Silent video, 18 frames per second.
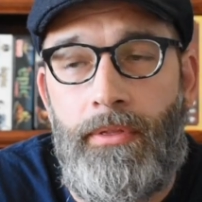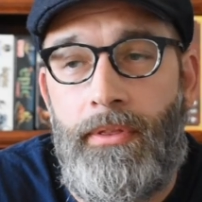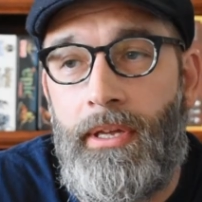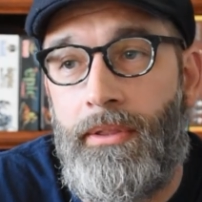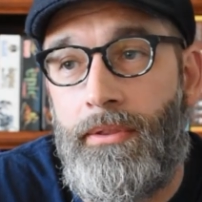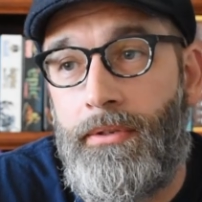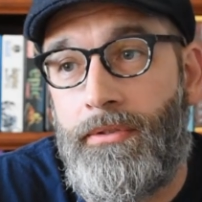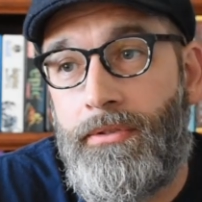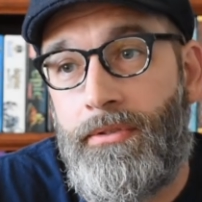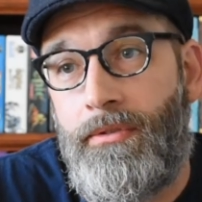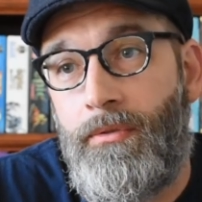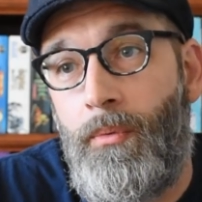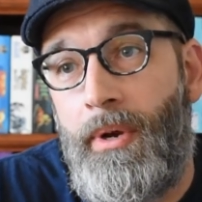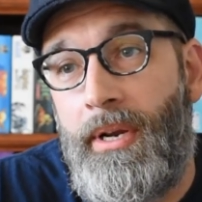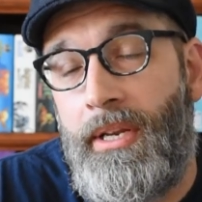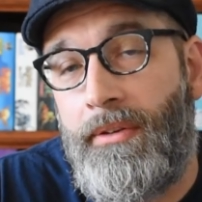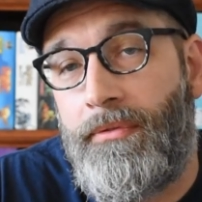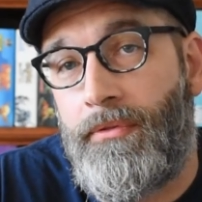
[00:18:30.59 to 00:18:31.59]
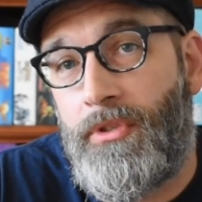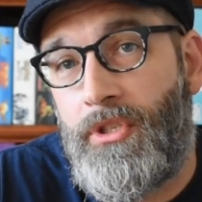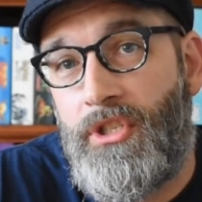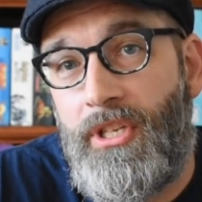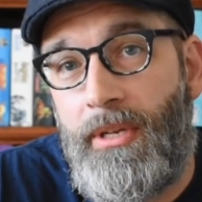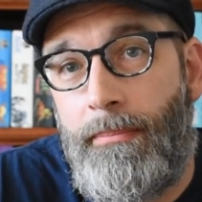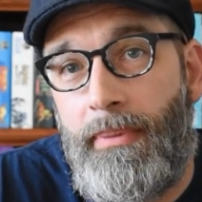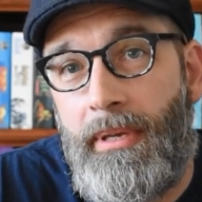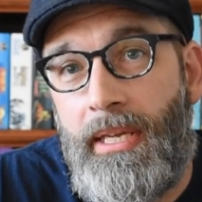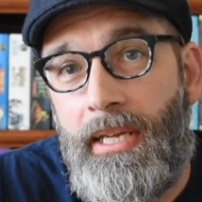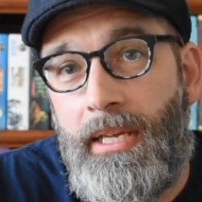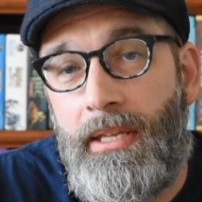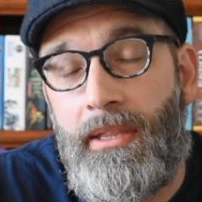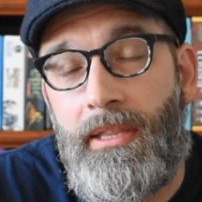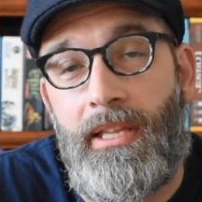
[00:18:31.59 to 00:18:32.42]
Then there's the waiting for shipping.